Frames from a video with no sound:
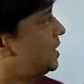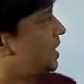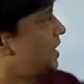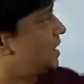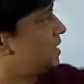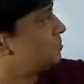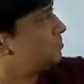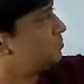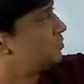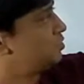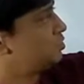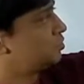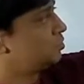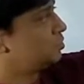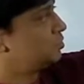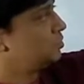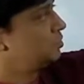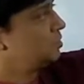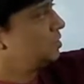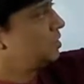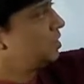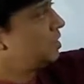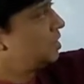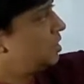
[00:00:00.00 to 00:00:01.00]

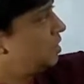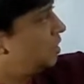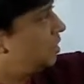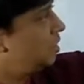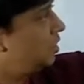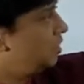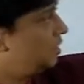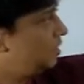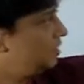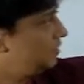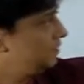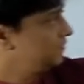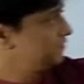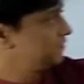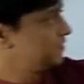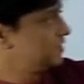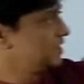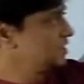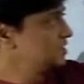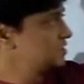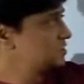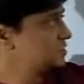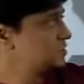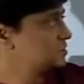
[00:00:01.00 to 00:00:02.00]
M2 of
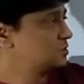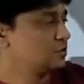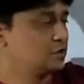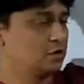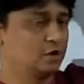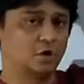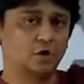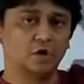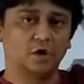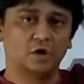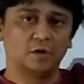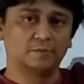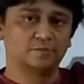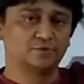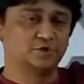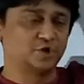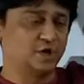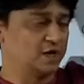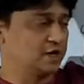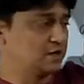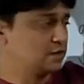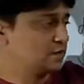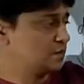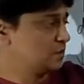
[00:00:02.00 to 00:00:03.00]
this
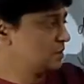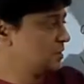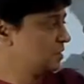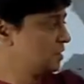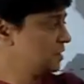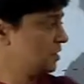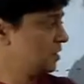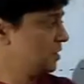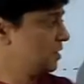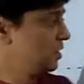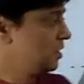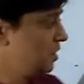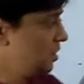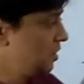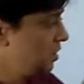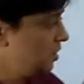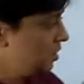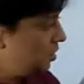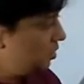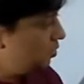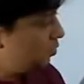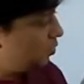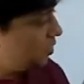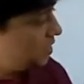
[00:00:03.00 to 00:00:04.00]
object.
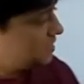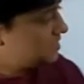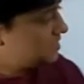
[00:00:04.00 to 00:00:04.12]
What